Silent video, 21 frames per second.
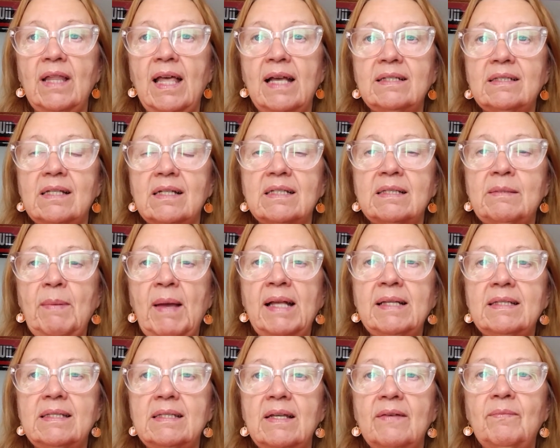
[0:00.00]
less
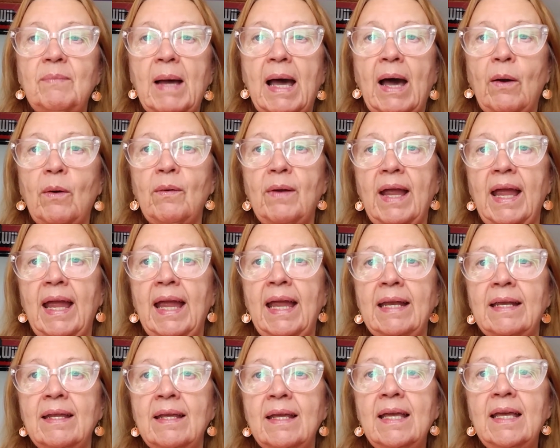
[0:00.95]
expensive,
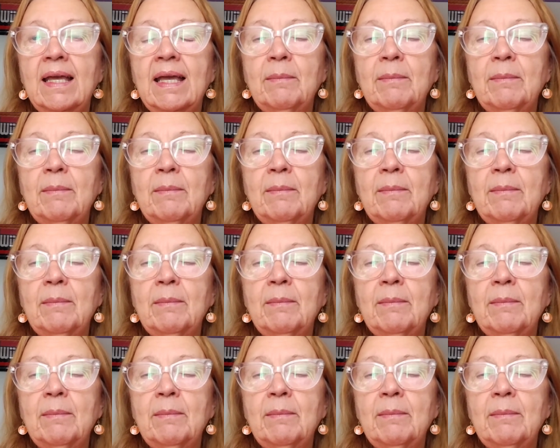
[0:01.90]
Powerade.